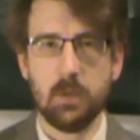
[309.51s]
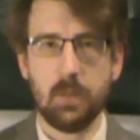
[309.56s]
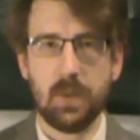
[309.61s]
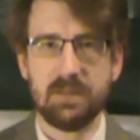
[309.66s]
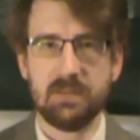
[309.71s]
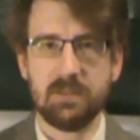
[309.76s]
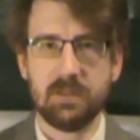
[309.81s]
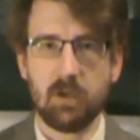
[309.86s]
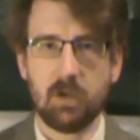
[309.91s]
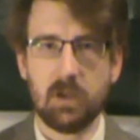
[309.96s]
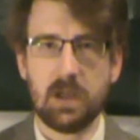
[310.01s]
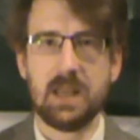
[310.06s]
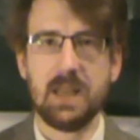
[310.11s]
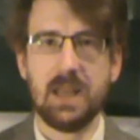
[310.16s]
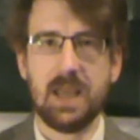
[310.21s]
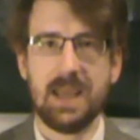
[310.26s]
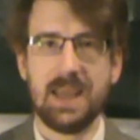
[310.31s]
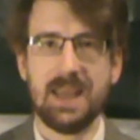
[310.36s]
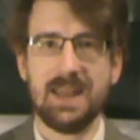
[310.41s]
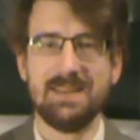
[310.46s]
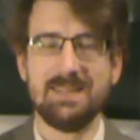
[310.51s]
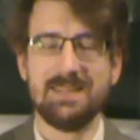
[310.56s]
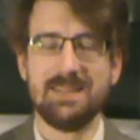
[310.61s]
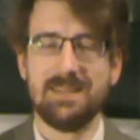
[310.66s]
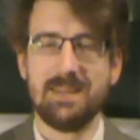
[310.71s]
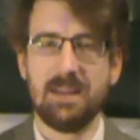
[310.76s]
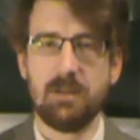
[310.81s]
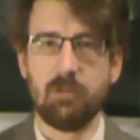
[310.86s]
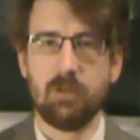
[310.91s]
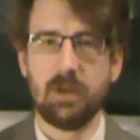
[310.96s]
US title against
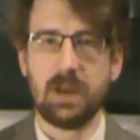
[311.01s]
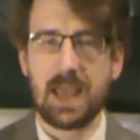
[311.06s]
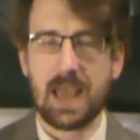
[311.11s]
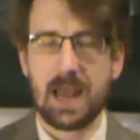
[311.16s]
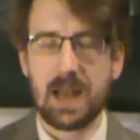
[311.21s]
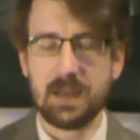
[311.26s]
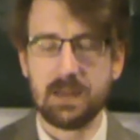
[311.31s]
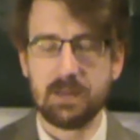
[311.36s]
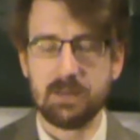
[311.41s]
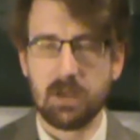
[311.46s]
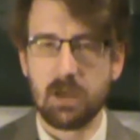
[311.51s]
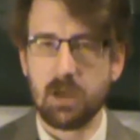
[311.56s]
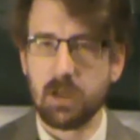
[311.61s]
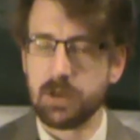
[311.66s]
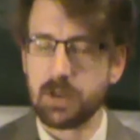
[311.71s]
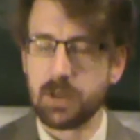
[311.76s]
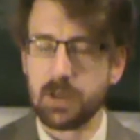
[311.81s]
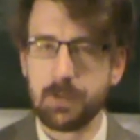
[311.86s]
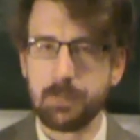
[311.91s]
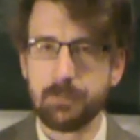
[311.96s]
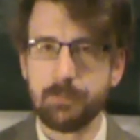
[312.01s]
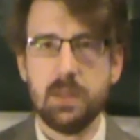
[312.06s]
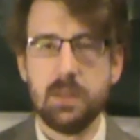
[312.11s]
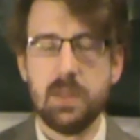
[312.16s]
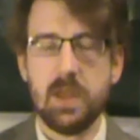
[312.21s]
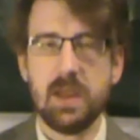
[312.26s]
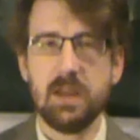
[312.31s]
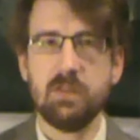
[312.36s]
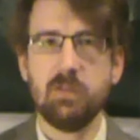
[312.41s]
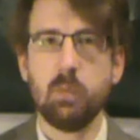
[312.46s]
Cedric Alexander.
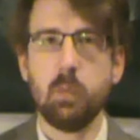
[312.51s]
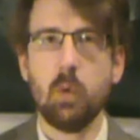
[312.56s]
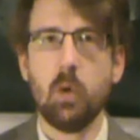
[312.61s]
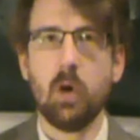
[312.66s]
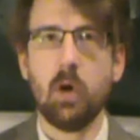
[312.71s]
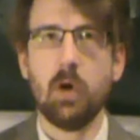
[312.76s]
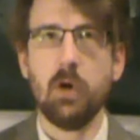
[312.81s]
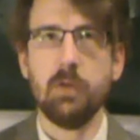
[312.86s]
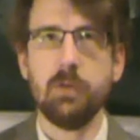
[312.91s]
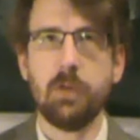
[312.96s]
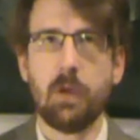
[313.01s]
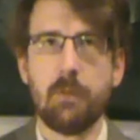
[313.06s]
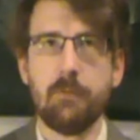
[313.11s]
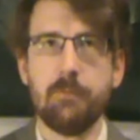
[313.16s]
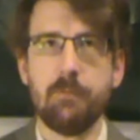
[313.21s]
This was,